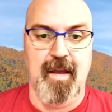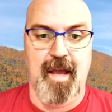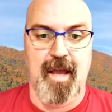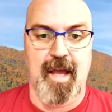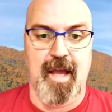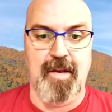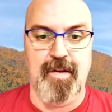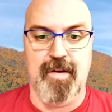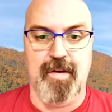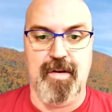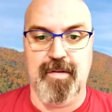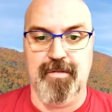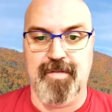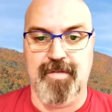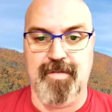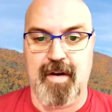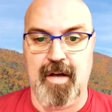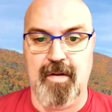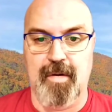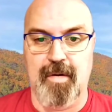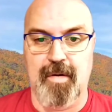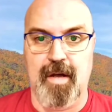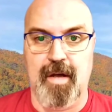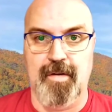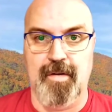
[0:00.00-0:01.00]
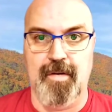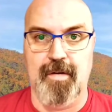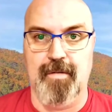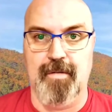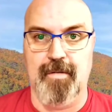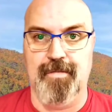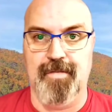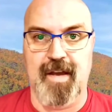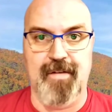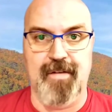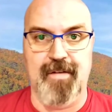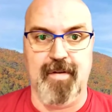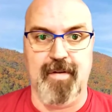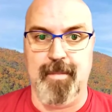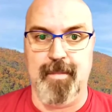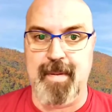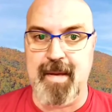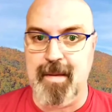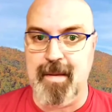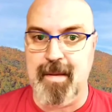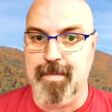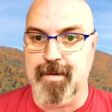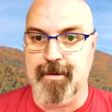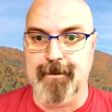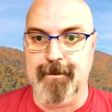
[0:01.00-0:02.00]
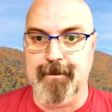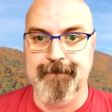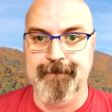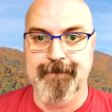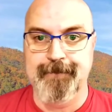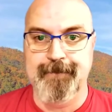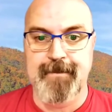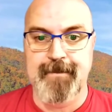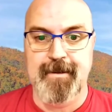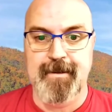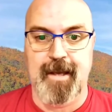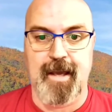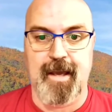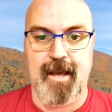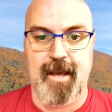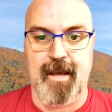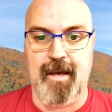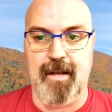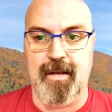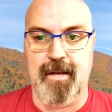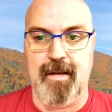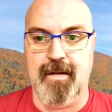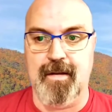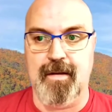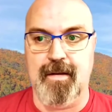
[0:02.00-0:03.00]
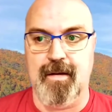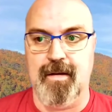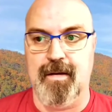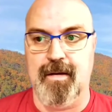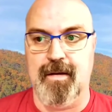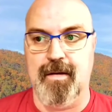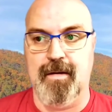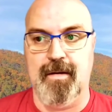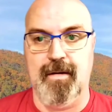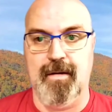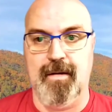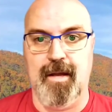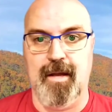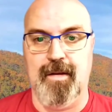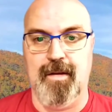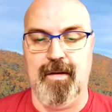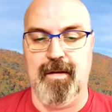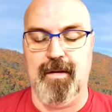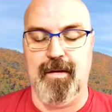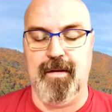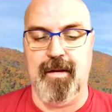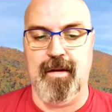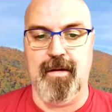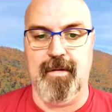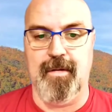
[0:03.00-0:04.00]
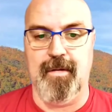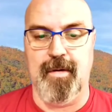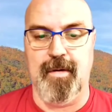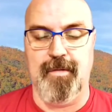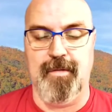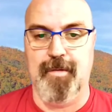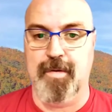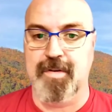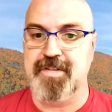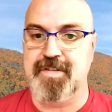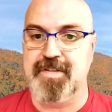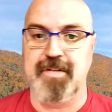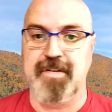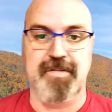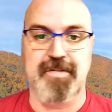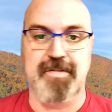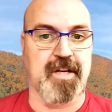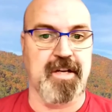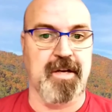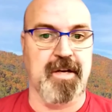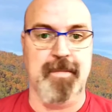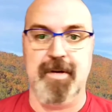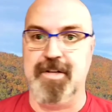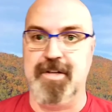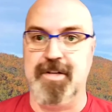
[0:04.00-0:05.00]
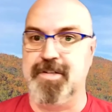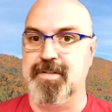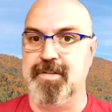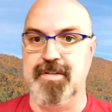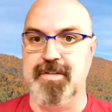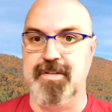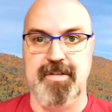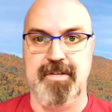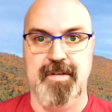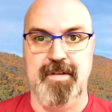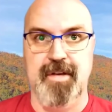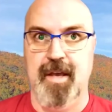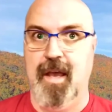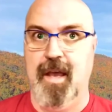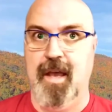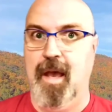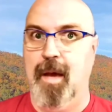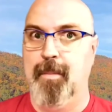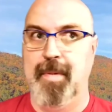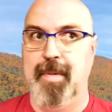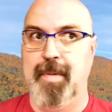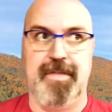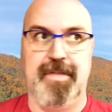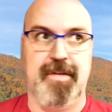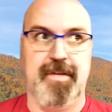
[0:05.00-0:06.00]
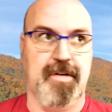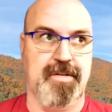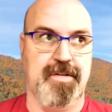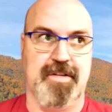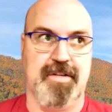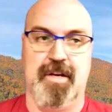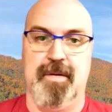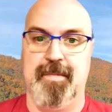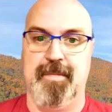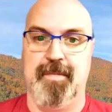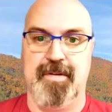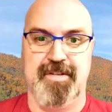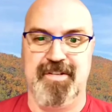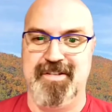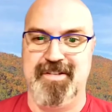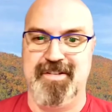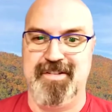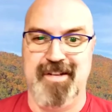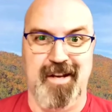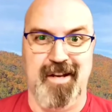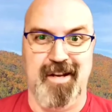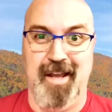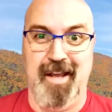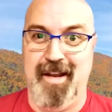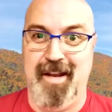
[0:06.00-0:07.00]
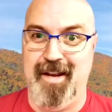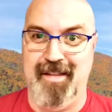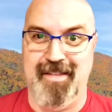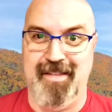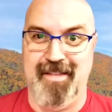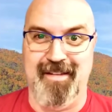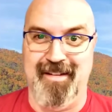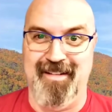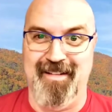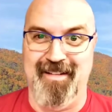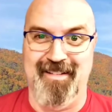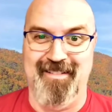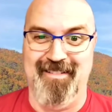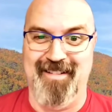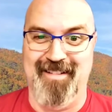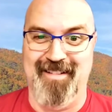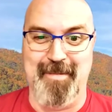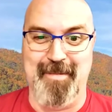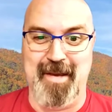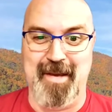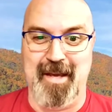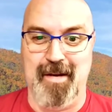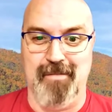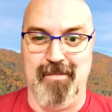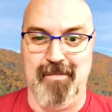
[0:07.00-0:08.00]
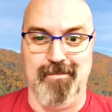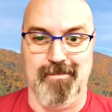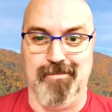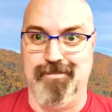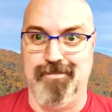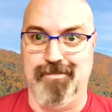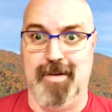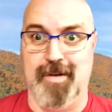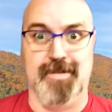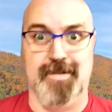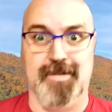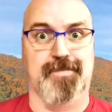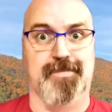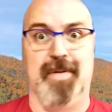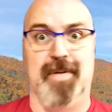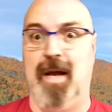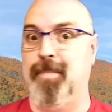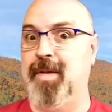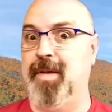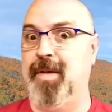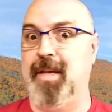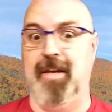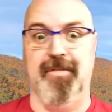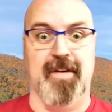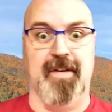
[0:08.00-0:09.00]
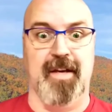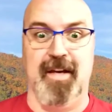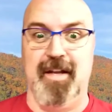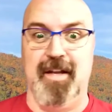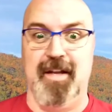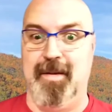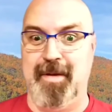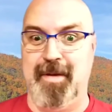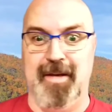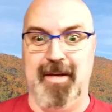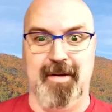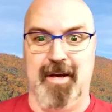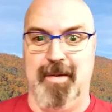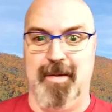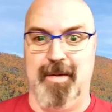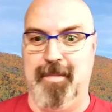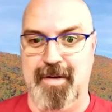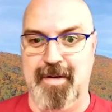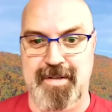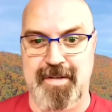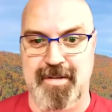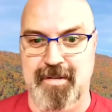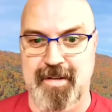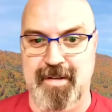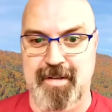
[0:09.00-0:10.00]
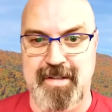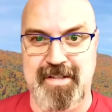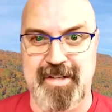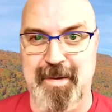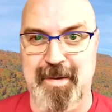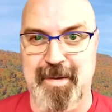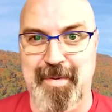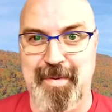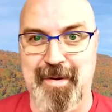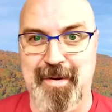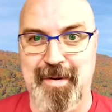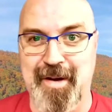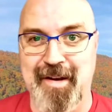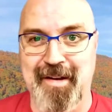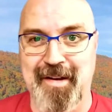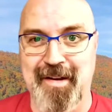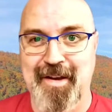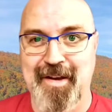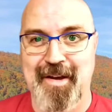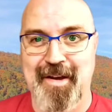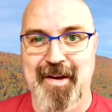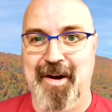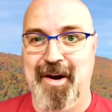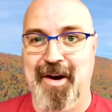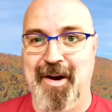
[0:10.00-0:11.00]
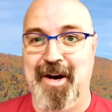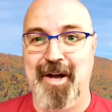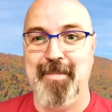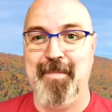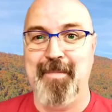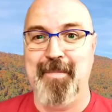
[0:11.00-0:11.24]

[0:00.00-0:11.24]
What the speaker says: And you can follow all your favorite people. And of course, there's commercials, but there's commercials on anything. I mean, there's probably even going to be a commercial at some point on